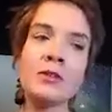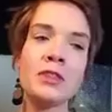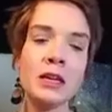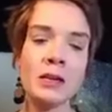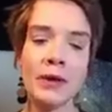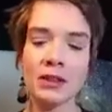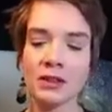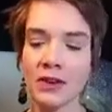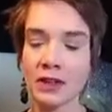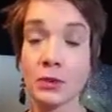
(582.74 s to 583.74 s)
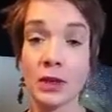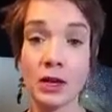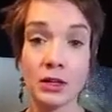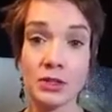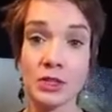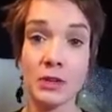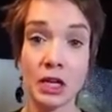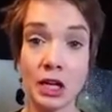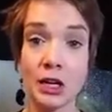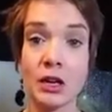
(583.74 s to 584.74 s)
you think about the fact that we all used to be a
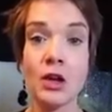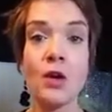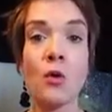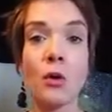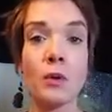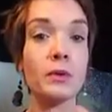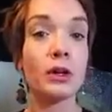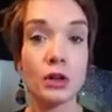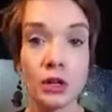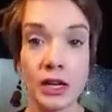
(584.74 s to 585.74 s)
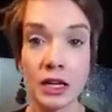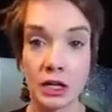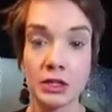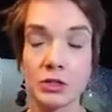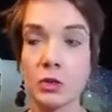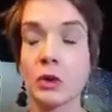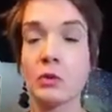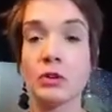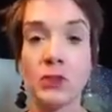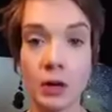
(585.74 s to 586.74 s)
good, or we would create goods, or we
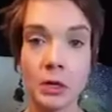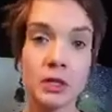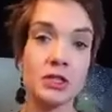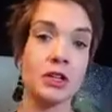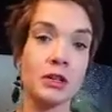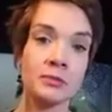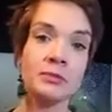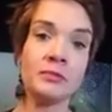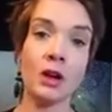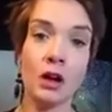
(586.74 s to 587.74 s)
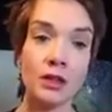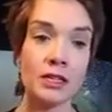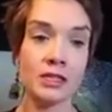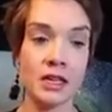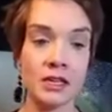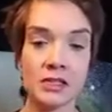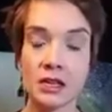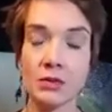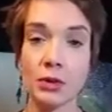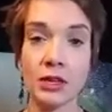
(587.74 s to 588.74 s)
were farmers, or all these things, and
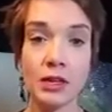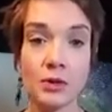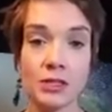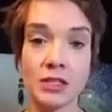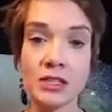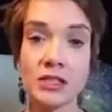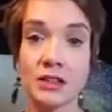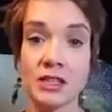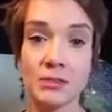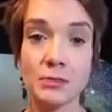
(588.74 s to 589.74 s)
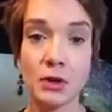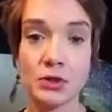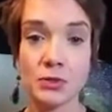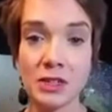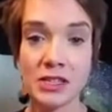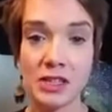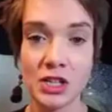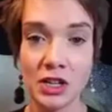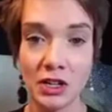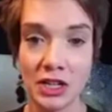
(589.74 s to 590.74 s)
it really wasn't until this most recent
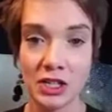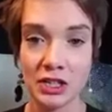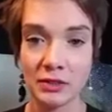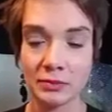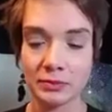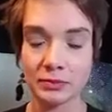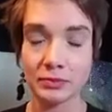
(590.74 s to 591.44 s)
generation